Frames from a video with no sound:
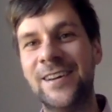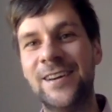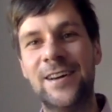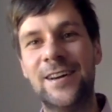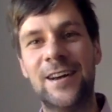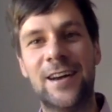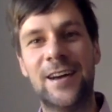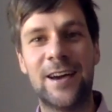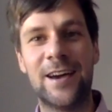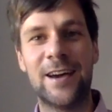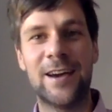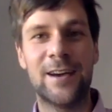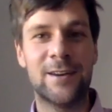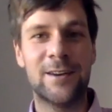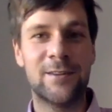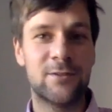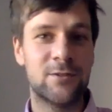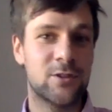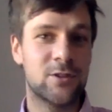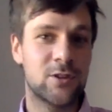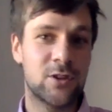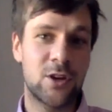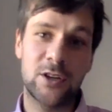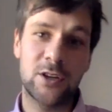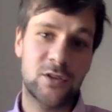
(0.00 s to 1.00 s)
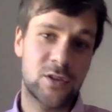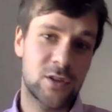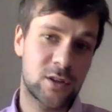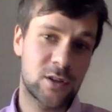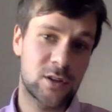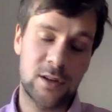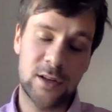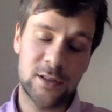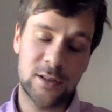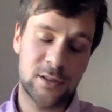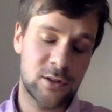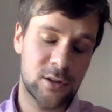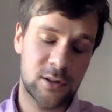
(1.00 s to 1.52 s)
uh, no, it's a
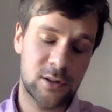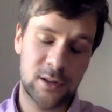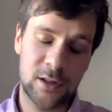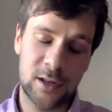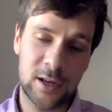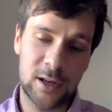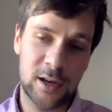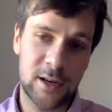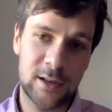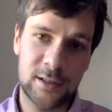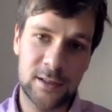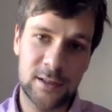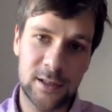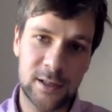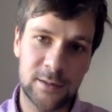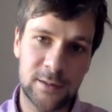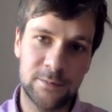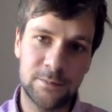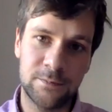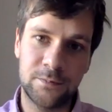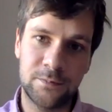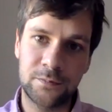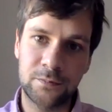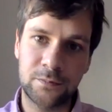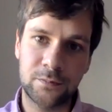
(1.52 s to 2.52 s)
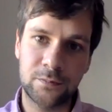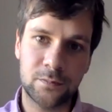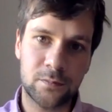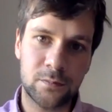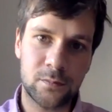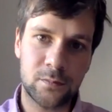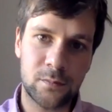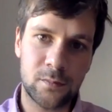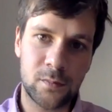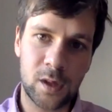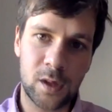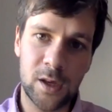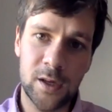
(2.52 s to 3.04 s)
it's a great idea.
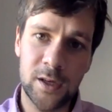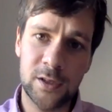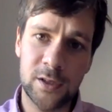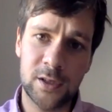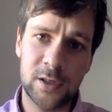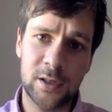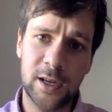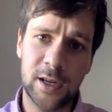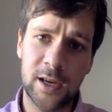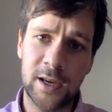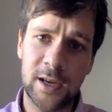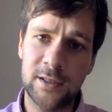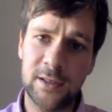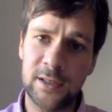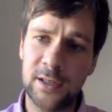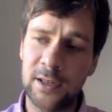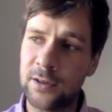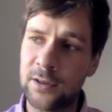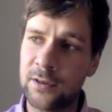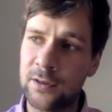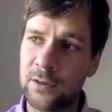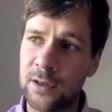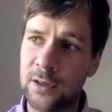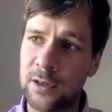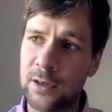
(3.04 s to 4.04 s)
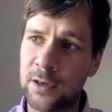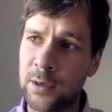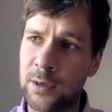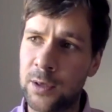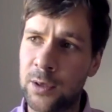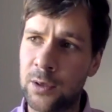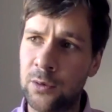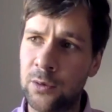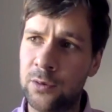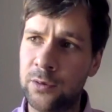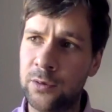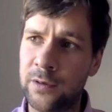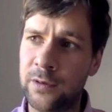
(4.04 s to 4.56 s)
It's a great idea. The
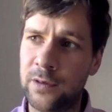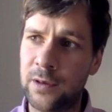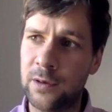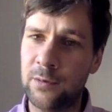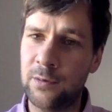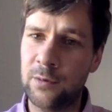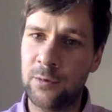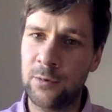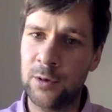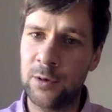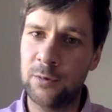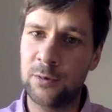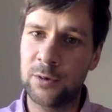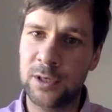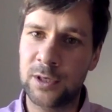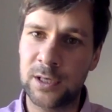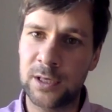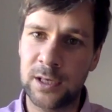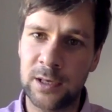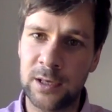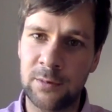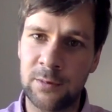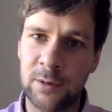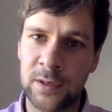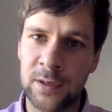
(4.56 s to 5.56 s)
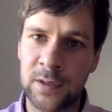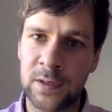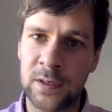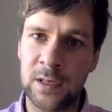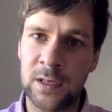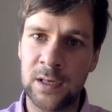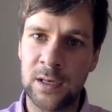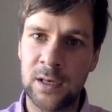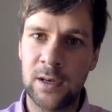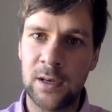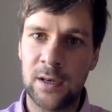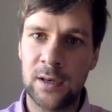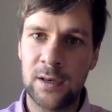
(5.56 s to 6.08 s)
only thing that we would say with
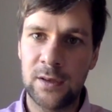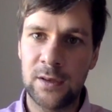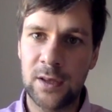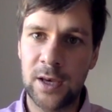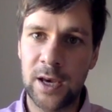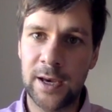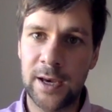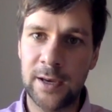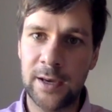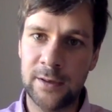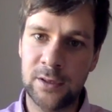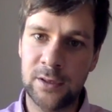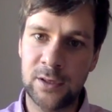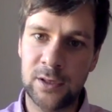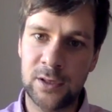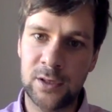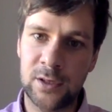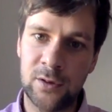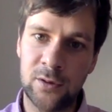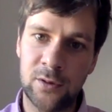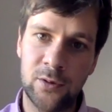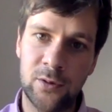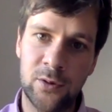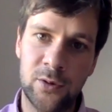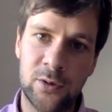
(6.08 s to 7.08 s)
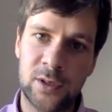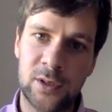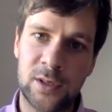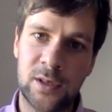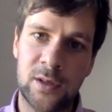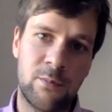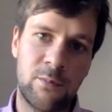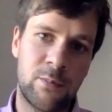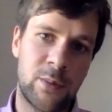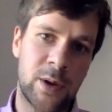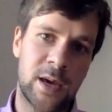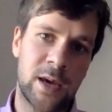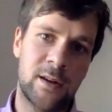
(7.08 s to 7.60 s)
that is you lose the
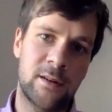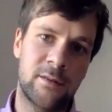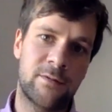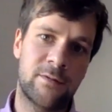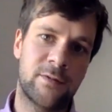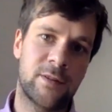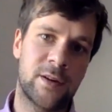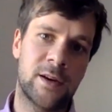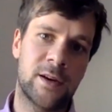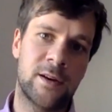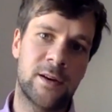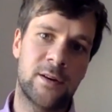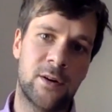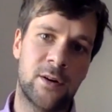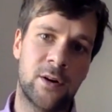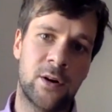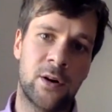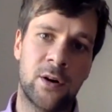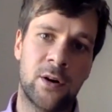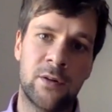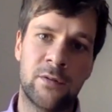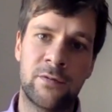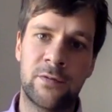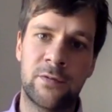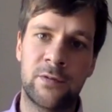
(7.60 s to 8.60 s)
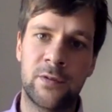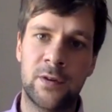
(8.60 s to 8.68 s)
benefit of